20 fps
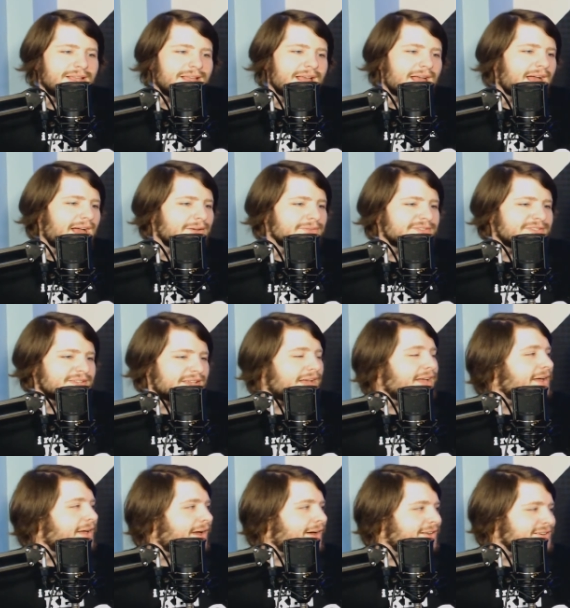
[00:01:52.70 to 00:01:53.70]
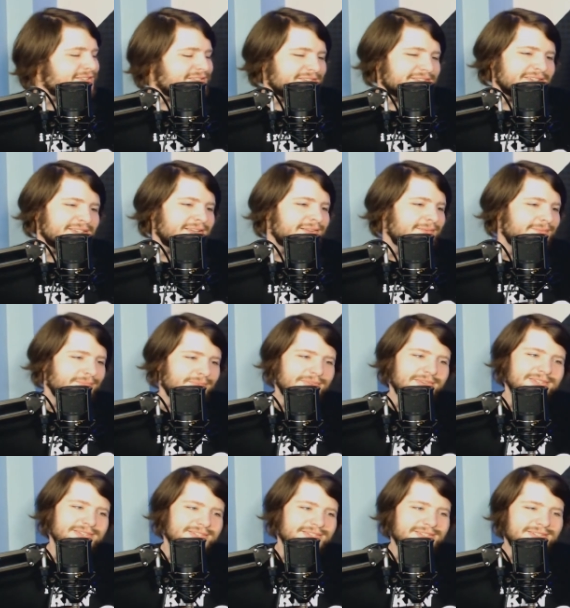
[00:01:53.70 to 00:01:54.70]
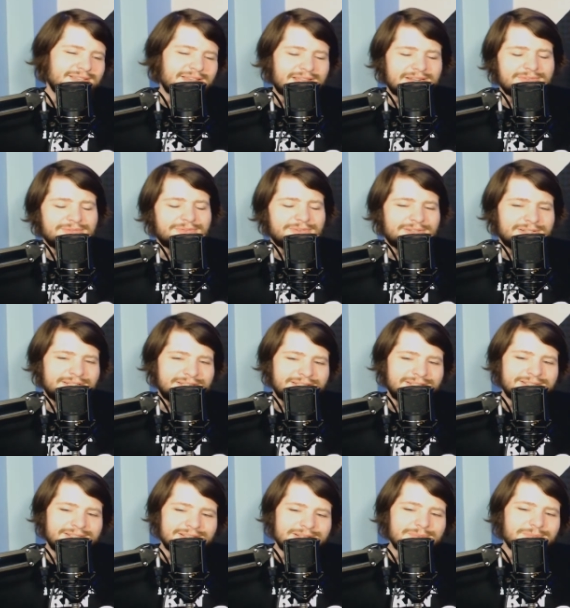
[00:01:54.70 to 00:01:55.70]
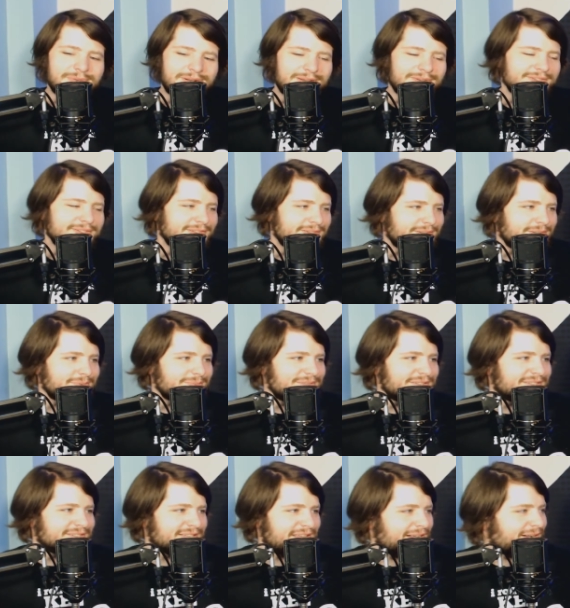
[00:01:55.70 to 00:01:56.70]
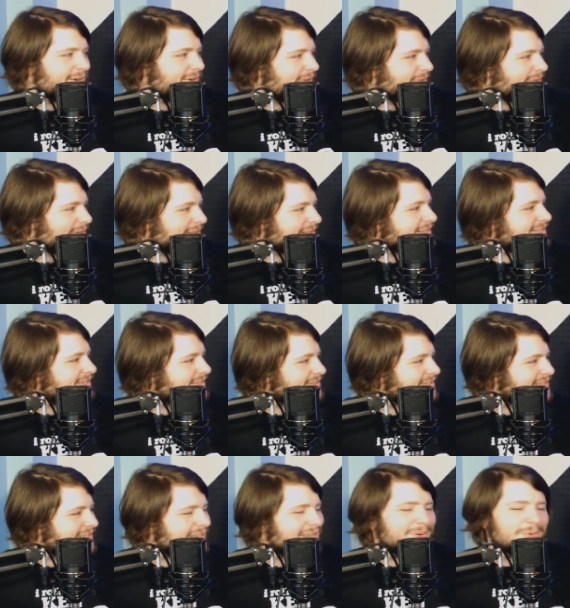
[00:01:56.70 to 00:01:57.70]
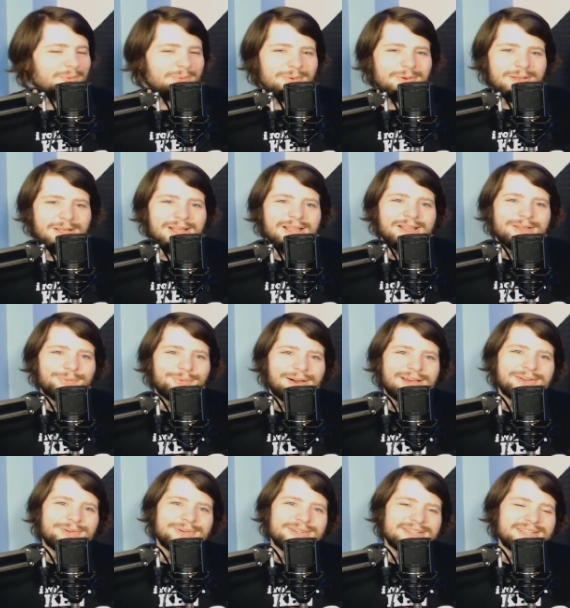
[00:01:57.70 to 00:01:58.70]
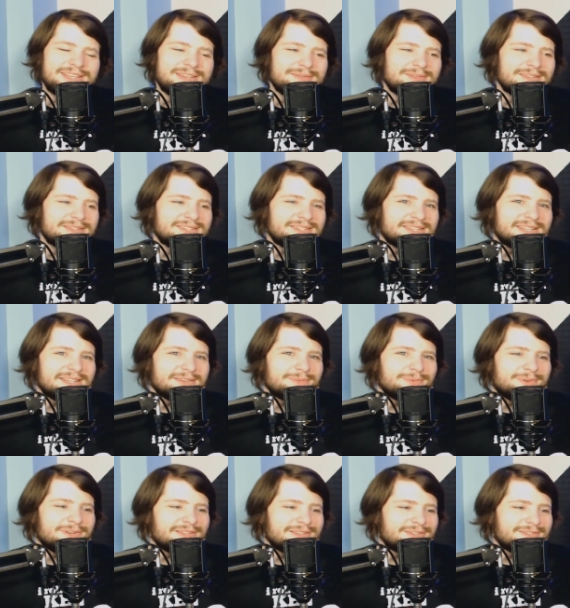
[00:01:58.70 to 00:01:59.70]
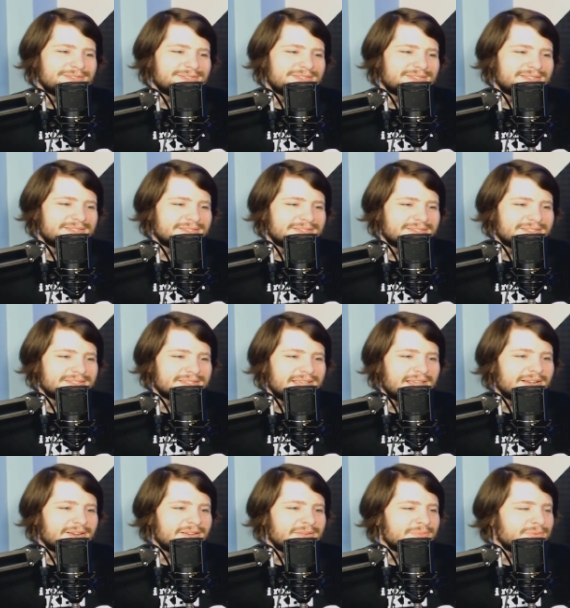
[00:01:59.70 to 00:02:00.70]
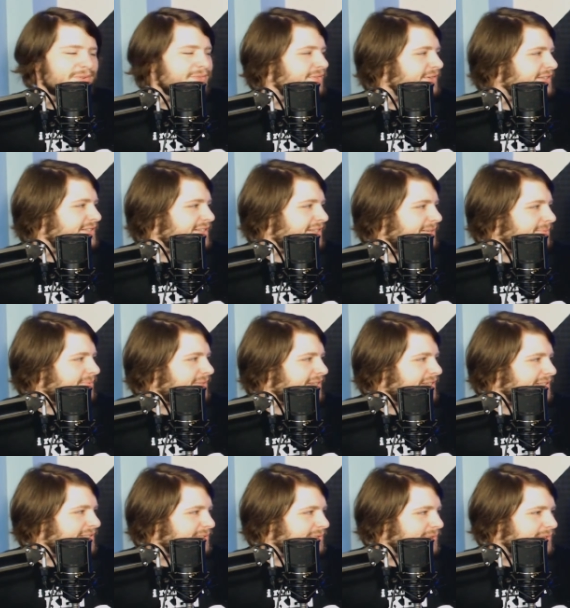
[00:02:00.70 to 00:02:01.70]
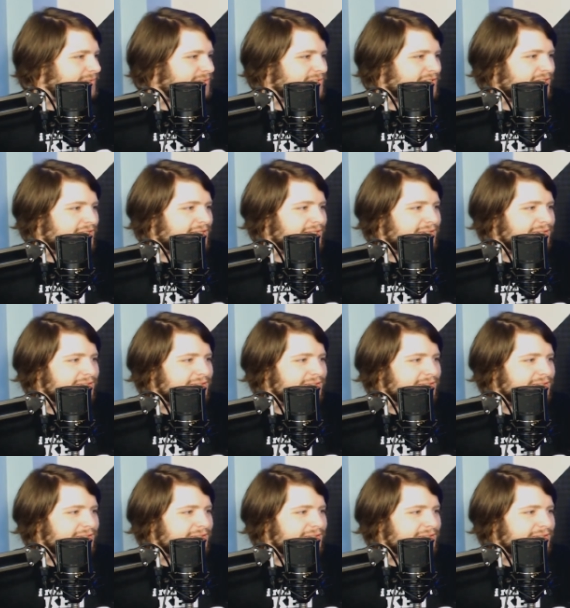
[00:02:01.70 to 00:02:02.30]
I was honestly, this is kind of funny, but I was a little bit scared of it. 'Cause I was like, why do I keep... It's like one of those scary movie type things where it's like,